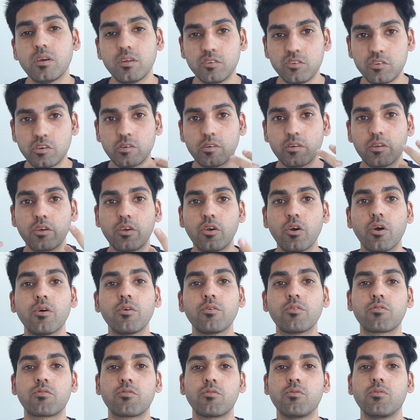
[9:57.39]
generally go
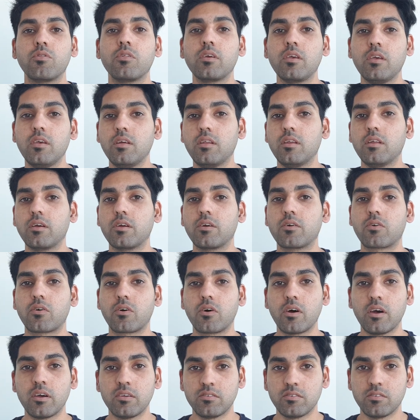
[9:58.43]
through the healing
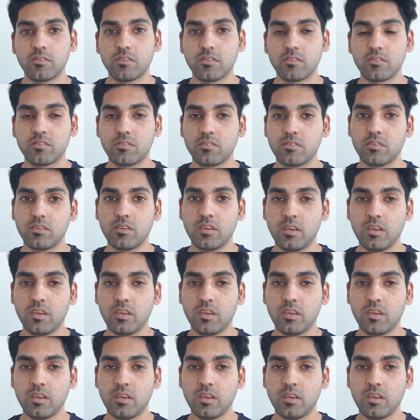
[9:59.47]
crisis.